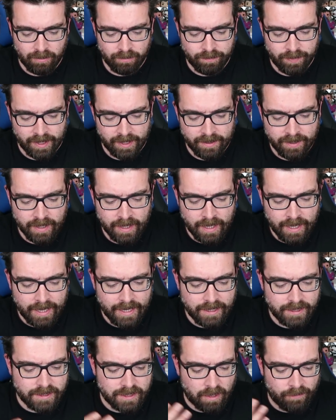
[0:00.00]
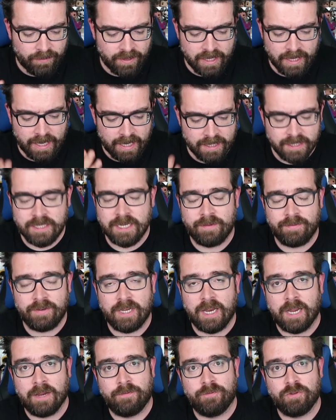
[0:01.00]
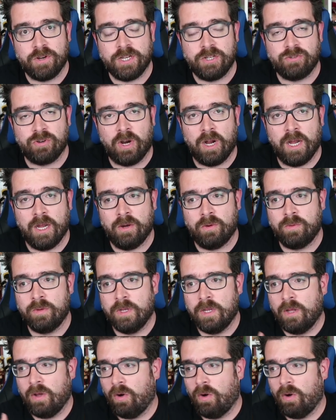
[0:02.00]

But I think you get a 7-day free trial,